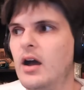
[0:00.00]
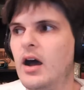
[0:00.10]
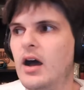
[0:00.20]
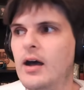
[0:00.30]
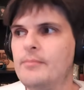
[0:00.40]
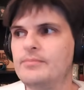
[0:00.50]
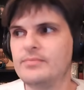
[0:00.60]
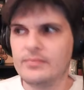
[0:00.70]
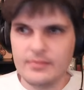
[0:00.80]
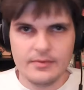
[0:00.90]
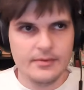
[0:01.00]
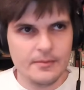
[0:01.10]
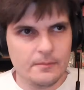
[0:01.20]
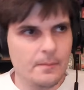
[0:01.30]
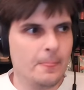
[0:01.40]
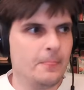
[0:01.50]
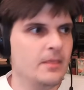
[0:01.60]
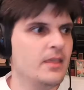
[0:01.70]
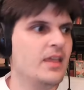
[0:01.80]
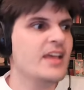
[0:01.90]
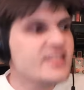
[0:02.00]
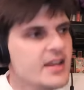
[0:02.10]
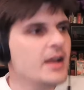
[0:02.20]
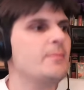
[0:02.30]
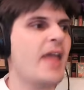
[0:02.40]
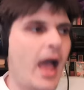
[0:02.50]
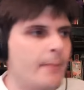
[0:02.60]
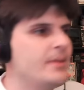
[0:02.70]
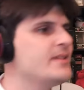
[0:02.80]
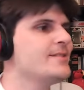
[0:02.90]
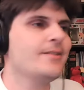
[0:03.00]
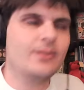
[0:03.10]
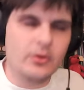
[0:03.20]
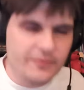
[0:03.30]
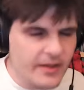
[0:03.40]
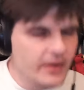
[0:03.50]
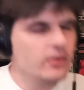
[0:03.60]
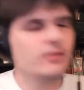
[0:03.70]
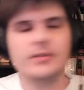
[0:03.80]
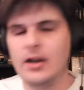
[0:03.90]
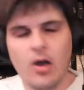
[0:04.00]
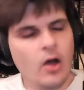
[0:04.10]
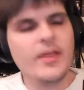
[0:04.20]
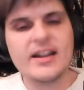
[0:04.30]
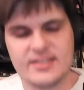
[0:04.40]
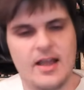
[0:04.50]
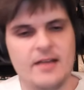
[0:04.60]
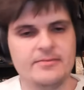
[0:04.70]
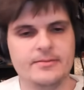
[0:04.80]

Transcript: Um, is he going to be happy as a third fiddle? You know all that stuff.